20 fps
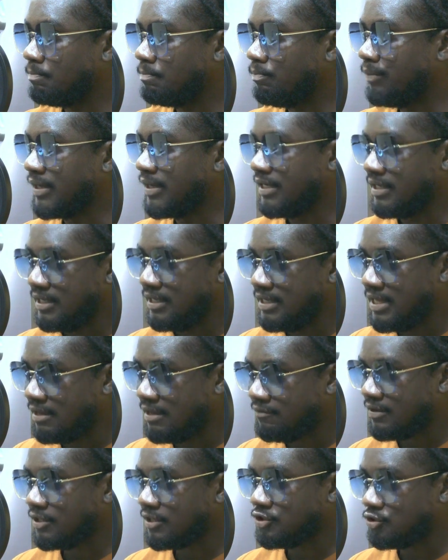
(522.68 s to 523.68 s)
But
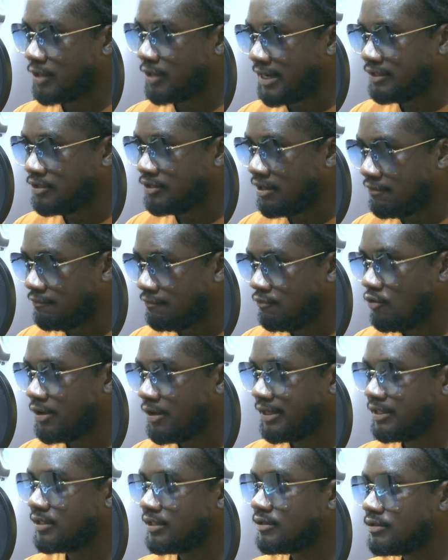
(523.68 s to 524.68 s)
never try to
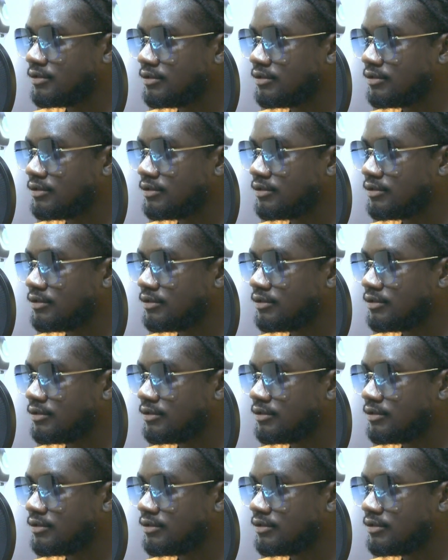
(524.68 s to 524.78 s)
avoid